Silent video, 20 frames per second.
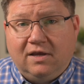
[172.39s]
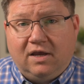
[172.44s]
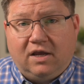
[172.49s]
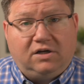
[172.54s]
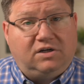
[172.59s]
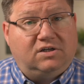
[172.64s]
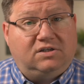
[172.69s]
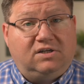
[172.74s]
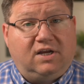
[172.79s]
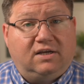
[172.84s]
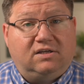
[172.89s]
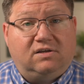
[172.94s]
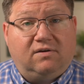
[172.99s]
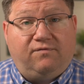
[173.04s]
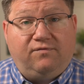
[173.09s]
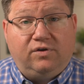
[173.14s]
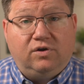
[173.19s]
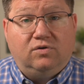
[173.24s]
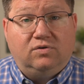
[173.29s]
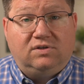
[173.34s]
It just takes a
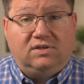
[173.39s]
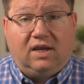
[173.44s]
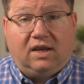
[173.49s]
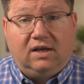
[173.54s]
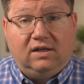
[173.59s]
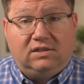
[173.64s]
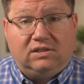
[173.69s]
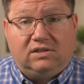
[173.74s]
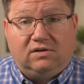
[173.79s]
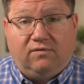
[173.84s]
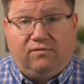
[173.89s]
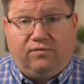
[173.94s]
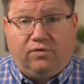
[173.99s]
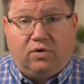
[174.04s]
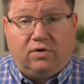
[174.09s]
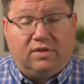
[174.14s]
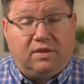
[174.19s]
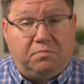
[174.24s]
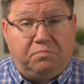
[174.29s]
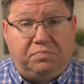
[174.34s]
few seconds
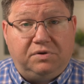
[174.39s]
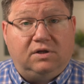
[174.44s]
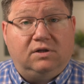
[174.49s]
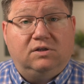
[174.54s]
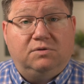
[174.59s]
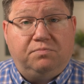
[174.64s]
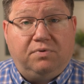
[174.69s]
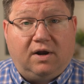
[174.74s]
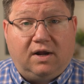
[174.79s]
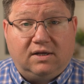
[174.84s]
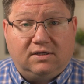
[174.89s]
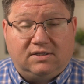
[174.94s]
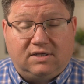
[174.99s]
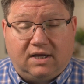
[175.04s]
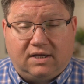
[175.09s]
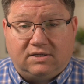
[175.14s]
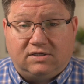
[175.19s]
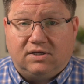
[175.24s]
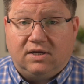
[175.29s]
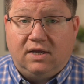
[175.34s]
for the build
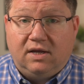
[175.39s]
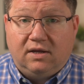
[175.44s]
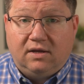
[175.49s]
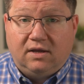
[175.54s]
process